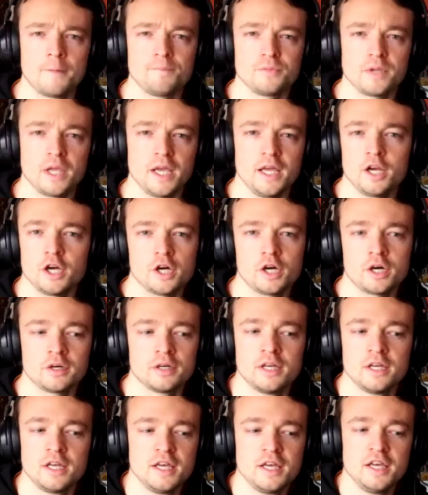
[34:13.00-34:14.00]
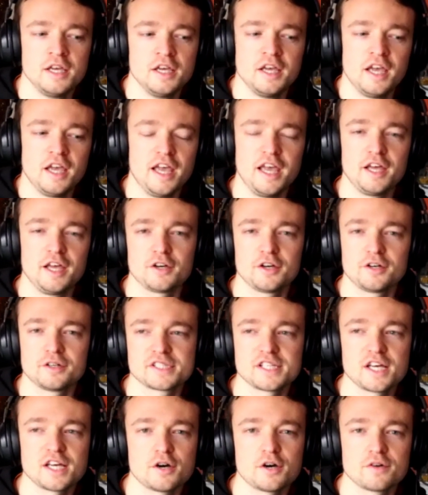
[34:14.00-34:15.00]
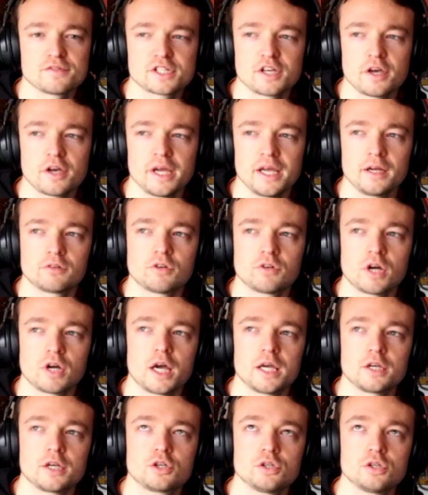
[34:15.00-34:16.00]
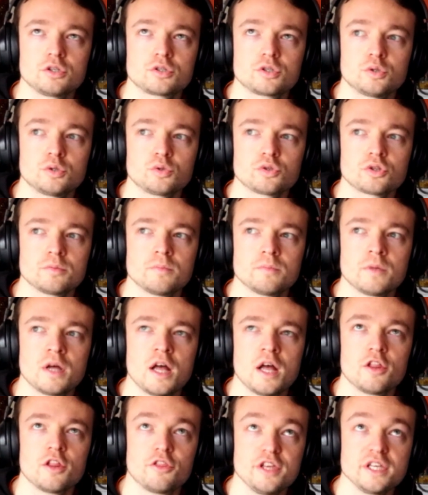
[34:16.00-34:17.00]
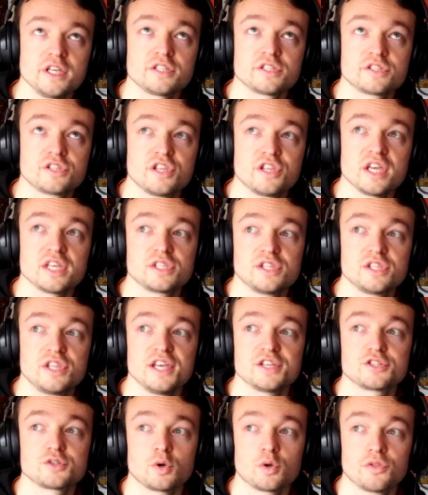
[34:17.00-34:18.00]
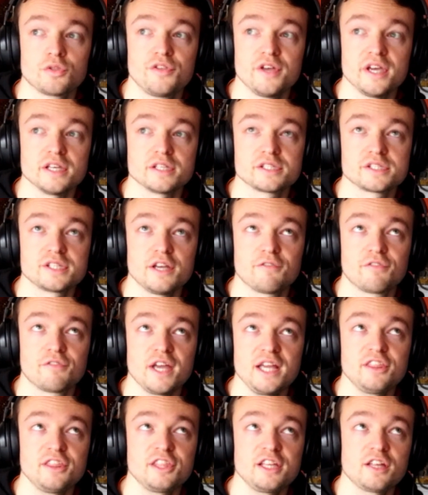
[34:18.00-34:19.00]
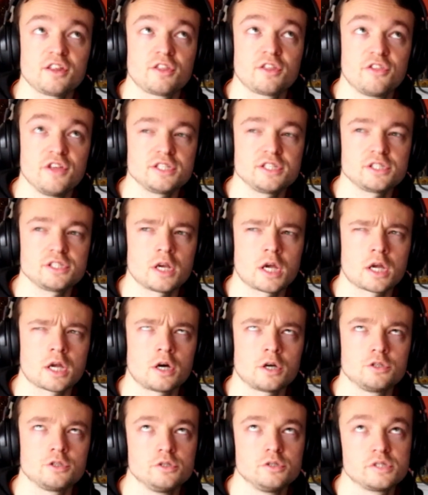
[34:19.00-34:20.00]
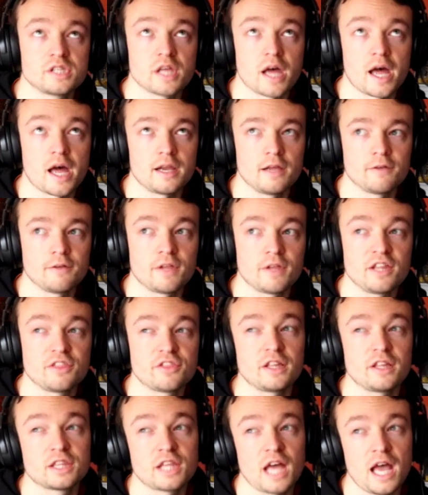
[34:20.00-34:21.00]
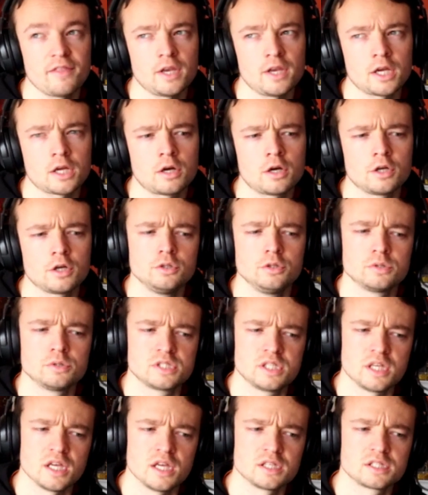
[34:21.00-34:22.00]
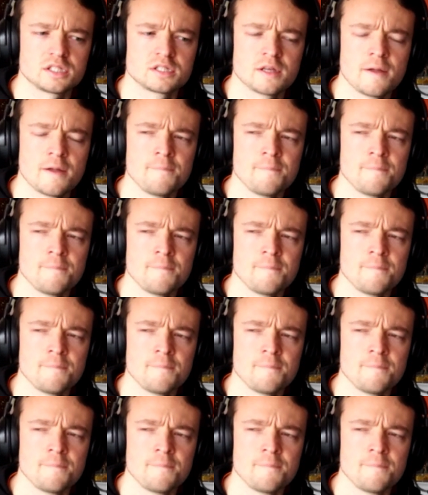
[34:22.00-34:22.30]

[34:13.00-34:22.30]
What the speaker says: in ourselves going, right, I could call them this, or this. If they think this, then I can't use that. If they think that, then I can't use this.